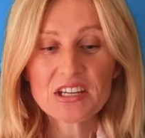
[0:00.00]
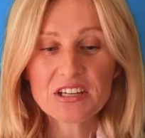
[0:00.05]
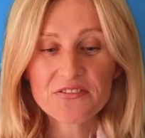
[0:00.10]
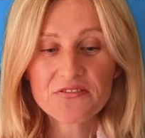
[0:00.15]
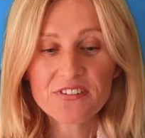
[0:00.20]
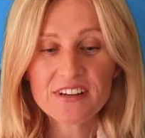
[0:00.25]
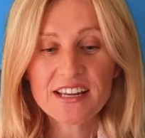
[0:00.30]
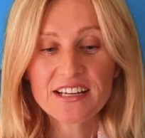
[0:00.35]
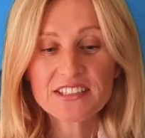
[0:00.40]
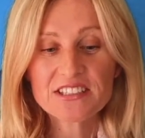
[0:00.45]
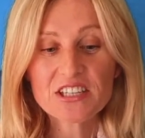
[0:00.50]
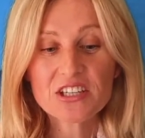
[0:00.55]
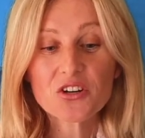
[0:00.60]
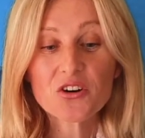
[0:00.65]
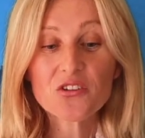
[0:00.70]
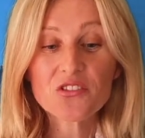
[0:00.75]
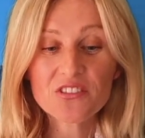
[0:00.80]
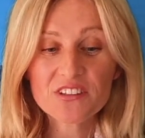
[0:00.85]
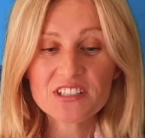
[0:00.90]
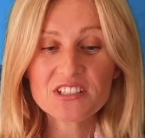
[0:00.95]
Reflecting
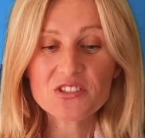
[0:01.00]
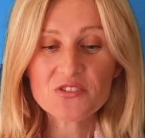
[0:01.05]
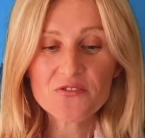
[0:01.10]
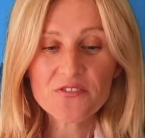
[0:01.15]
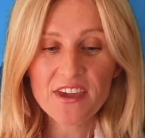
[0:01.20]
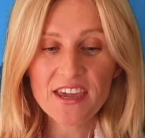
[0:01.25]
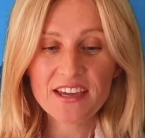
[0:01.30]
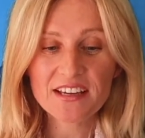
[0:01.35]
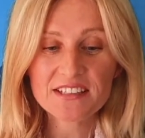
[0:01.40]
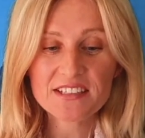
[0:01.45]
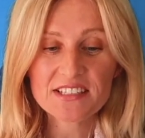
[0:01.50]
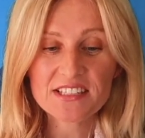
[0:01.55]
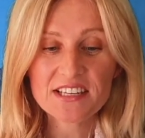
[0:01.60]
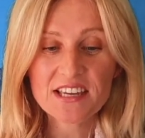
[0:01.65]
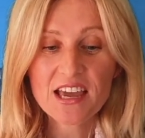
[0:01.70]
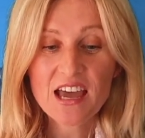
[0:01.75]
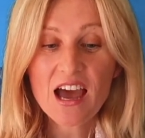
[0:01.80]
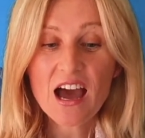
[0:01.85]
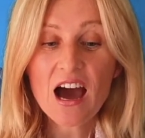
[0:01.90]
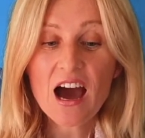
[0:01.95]
on these
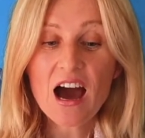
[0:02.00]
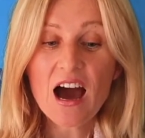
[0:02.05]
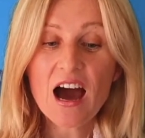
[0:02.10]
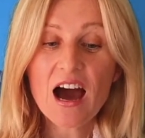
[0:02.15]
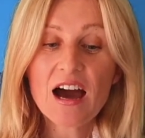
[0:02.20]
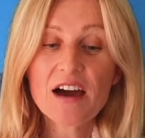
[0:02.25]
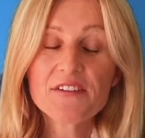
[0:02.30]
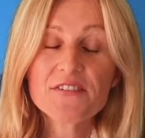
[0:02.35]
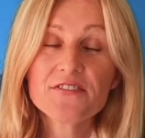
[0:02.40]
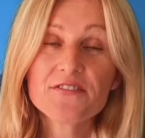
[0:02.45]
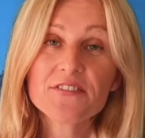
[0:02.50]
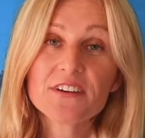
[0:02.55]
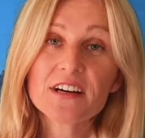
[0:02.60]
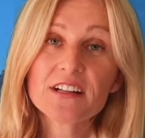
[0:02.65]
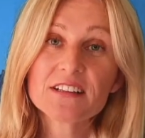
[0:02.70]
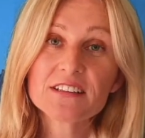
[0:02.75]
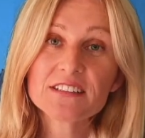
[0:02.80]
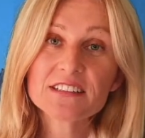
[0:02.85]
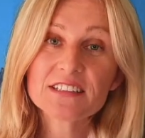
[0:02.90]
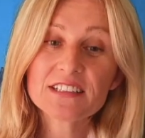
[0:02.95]
facts, I
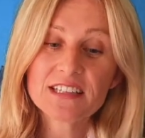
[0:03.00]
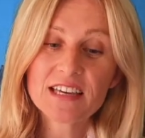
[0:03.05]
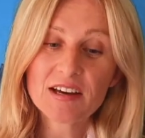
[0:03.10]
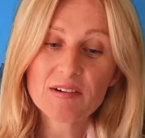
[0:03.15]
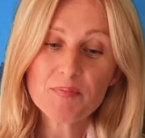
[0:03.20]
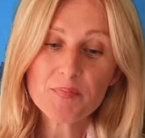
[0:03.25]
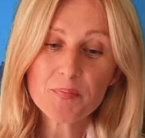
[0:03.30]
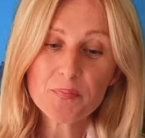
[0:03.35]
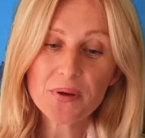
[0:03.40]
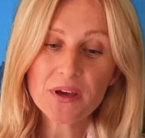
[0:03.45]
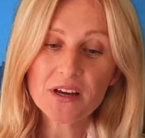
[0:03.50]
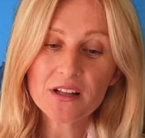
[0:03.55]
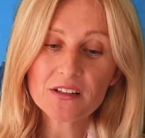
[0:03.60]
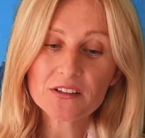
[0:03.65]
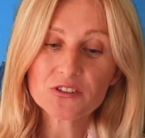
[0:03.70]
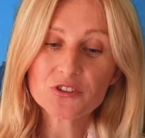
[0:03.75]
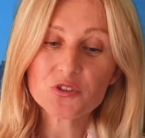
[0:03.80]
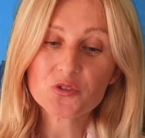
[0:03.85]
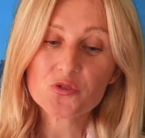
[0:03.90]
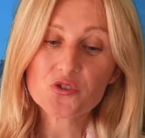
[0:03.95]
felt
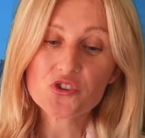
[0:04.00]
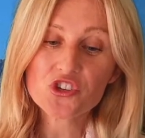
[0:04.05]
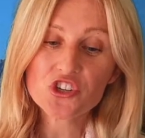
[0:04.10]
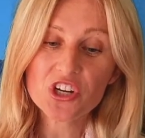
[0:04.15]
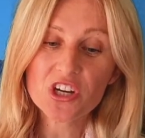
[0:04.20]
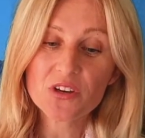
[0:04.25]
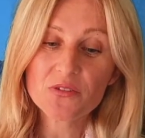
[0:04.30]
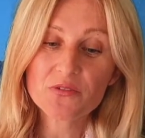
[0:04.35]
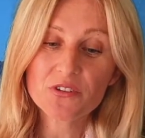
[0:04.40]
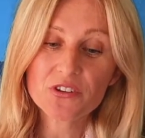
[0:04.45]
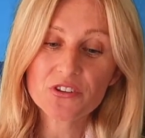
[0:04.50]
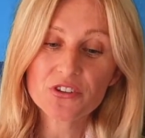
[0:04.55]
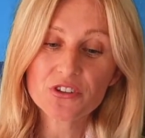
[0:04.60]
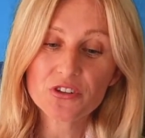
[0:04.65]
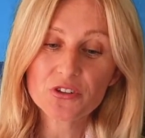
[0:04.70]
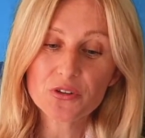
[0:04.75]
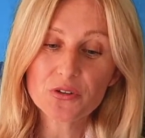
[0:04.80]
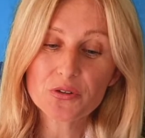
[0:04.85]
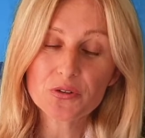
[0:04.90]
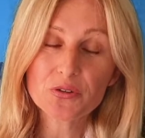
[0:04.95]
compelled to share with
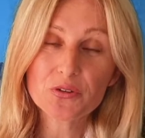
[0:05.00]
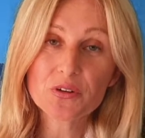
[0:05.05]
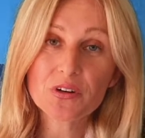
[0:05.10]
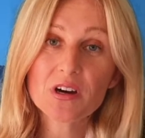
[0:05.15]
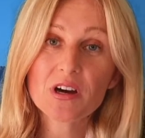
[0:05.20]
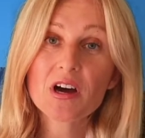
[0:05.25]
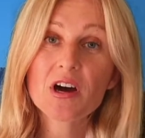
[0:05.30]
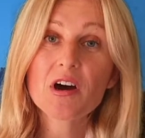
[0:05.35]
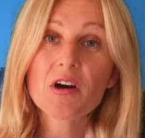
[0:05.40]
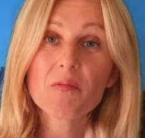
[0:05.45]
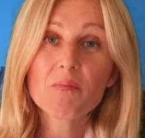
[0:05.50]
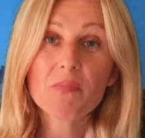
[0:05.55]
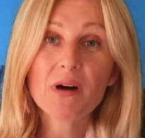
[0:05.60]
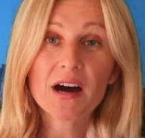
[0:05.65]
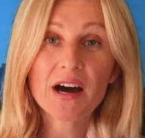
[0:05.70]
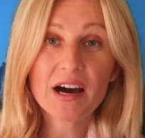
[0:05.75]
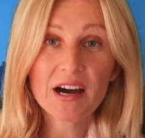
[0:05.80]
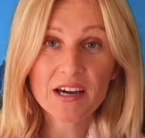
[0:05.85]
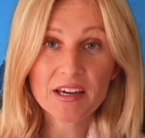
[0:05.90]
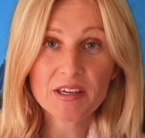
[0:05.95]
you
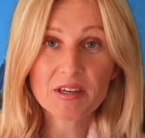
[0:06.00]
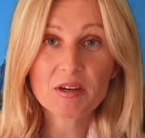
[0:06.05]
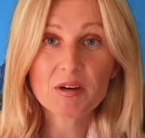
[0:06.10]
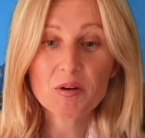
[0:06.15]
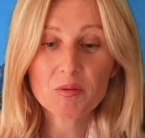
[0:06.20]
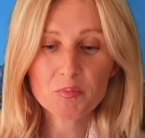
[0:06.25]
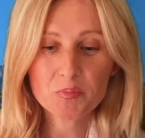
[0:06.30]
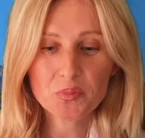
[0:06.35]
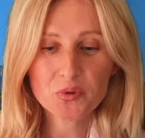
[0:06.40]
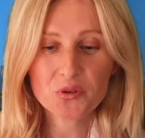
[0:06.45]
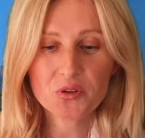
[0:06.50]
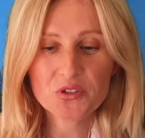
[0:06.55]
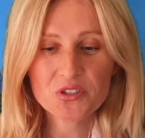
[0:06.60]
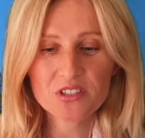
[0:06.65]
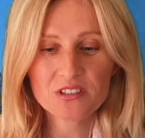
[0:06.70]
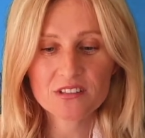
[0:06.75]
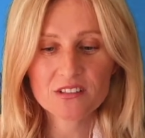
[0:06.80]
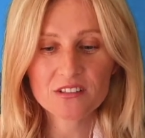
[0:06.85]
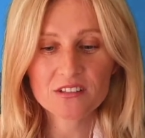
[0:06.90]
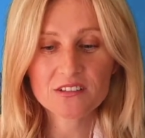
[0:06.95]
my
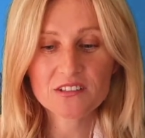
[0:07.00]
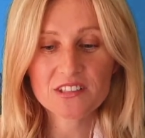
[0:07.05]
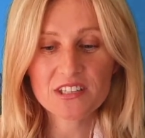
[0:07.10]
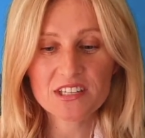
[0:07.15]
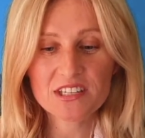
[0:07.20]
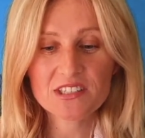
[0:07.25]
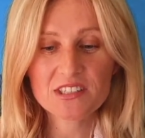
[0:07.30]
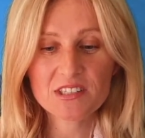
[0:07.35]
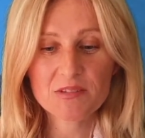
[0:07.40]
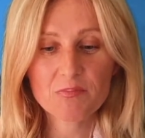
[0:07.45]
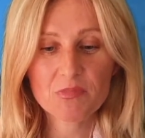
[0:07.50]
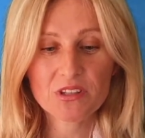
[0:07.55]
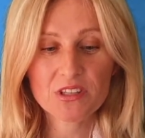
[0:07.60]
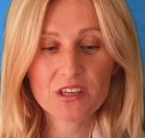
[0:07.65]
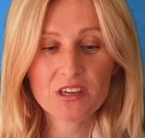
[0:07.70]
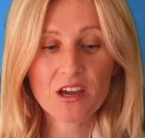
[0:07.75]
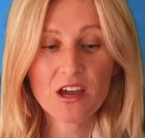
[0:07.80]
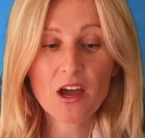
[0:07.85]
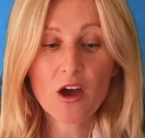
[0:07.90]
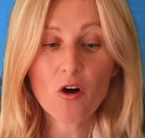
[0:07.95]
personal
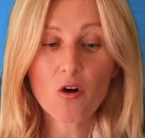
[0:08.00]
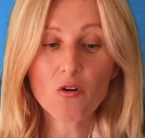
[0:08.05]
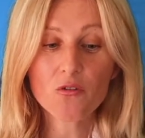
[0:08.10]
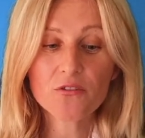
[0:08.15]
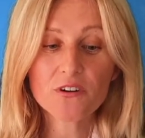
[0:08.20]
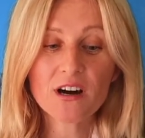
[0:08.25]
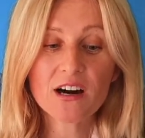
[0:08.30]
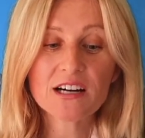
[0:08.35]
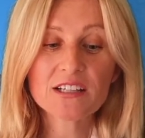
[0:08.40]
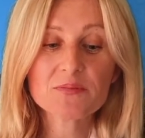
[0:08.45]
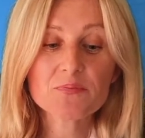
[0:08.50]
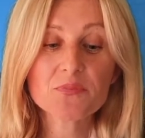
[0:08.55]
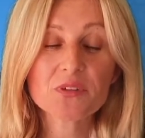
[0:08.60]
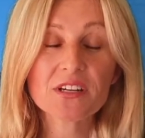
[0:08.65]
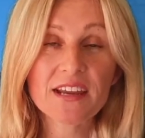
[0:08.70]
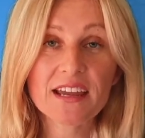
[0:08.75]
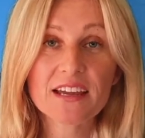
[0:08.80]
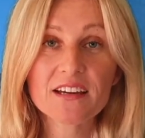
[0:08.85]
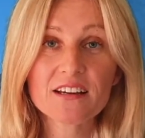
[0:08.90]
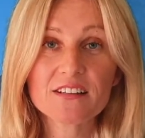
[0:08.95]
testimony of God's
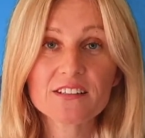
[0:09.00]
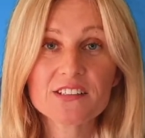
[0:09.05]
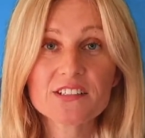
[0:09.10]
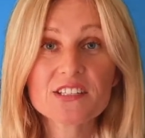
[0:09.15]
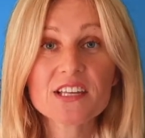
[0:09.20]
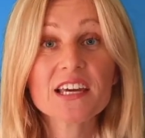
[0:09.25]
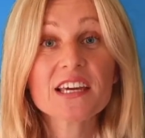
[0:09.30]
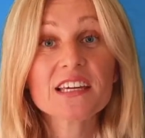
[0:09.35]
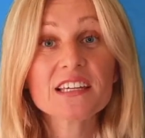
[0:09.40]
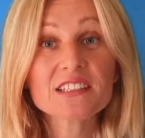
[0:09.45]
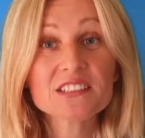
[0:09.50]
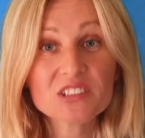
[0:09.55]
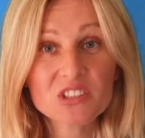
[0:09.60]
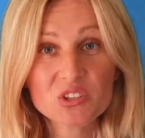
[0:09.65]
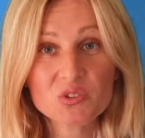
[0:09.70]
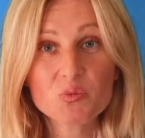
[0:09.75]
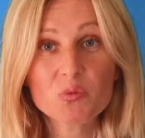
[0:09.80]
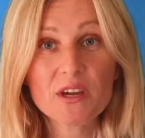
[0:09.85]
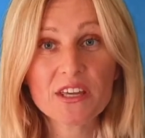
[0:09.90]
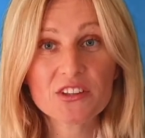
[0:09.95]
miraculous
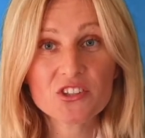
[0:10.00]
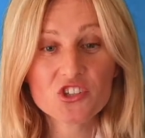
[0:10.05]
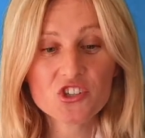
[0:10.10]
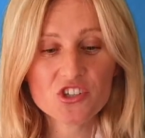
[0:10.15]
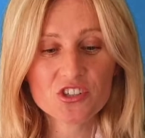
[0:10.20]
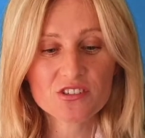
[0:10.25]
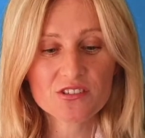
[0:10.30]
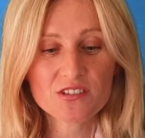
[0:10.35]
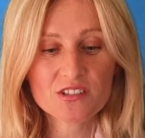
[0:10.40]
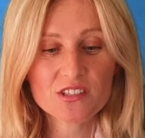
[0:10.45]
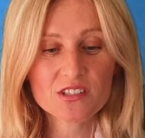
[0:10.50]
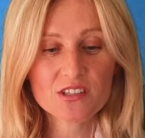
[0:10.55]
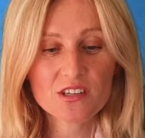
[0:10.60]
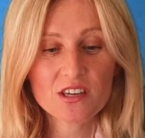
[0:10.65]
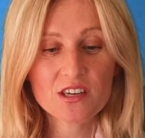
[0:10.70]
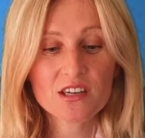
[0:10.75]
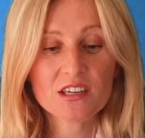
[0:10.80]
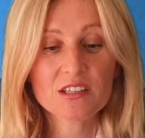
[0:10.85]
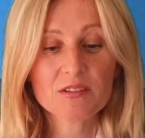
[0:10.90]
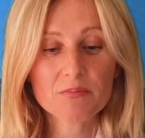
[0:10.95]

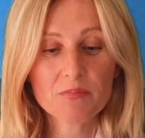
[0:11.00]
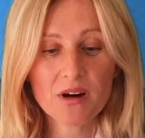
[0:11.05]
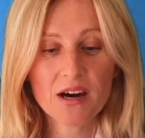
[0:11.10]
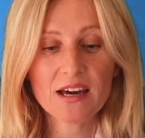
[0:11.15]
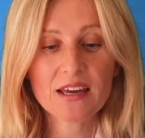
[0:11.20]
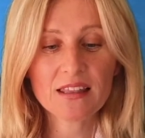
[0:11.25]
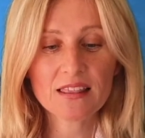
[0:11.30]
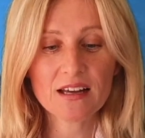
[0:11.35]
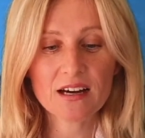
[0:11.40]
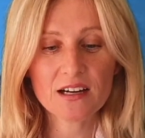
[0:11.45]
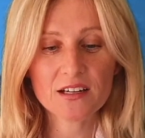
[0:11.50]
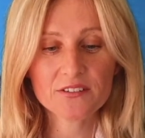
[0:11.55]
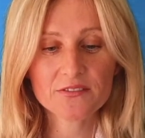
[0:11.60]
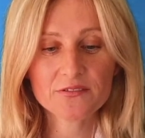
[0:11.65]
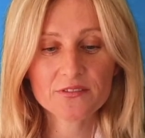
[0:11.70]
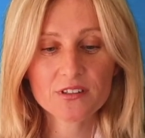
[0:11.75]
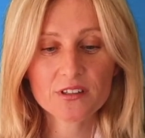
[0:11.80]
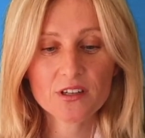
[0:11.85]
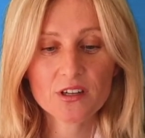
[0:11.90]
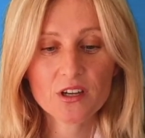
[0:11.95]
interventions in my
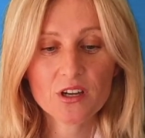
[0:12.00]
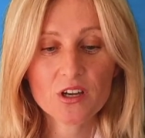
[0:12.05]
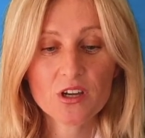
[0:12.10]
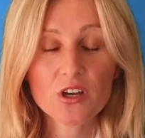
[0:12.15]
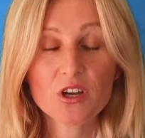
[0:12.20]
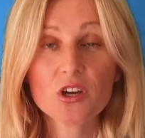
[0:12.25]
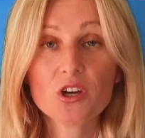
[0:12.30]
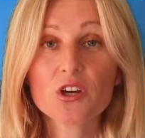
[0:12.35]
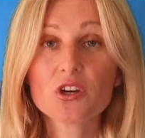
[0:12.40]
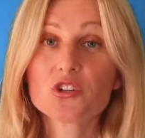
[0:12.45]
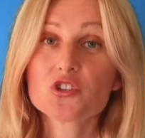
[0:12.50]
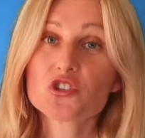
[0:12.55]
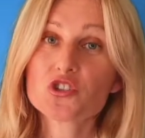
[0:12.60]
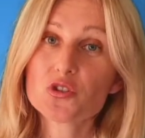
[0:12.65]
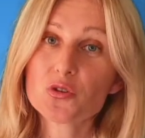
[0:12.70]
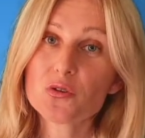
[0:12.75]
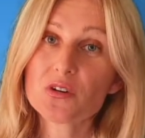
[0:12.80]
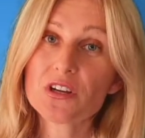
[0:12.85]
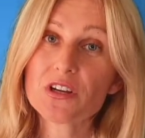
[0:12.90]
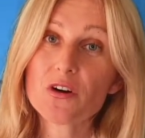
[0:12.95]
life,
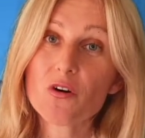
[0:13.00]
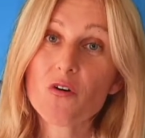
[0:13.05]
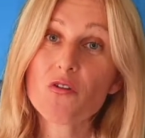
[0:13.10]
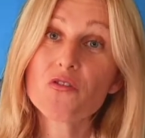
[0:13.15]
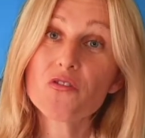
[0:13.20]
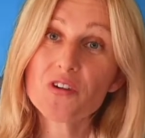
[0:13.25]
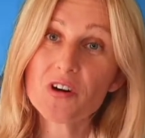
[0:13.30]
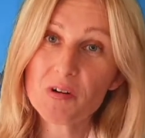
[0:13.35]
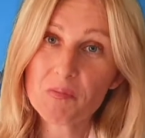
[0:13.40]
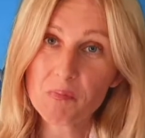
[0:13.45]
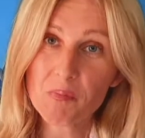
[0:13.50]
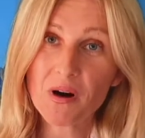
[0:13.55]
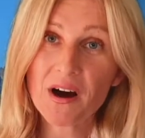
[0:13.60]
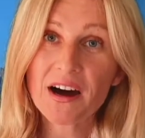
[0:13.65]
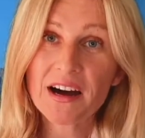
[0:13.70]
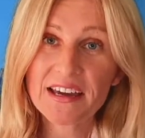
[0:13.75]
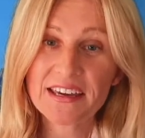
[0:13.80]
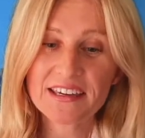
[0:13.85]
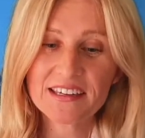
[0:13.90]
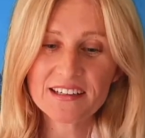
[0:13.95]
story of
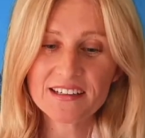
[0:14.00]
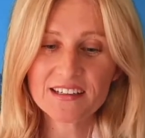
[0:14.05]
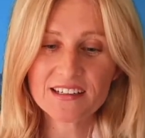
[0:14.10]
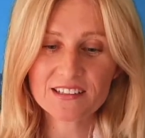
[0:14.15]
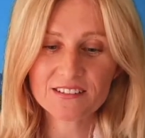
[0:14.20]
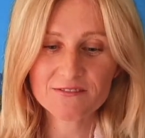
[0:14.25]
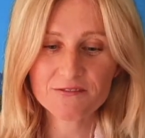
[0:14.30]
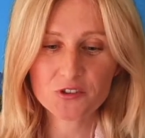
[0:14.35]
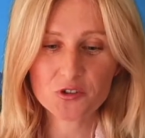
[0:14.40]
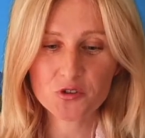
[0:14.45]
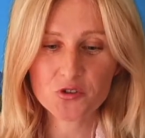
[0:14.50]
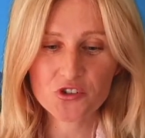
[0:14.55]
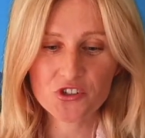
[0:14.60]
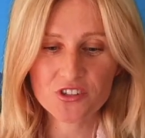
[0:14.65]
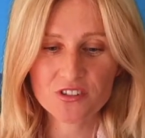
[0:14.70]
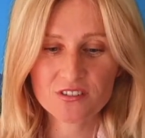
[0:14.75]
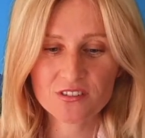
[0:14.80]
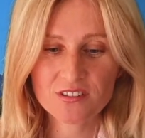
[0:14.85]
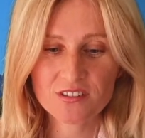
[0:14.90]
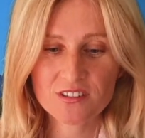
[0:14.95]
my
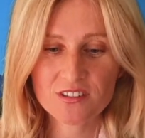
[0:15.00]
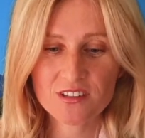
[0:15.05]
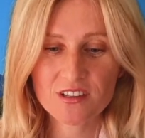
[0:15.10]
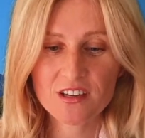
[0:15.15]
conversion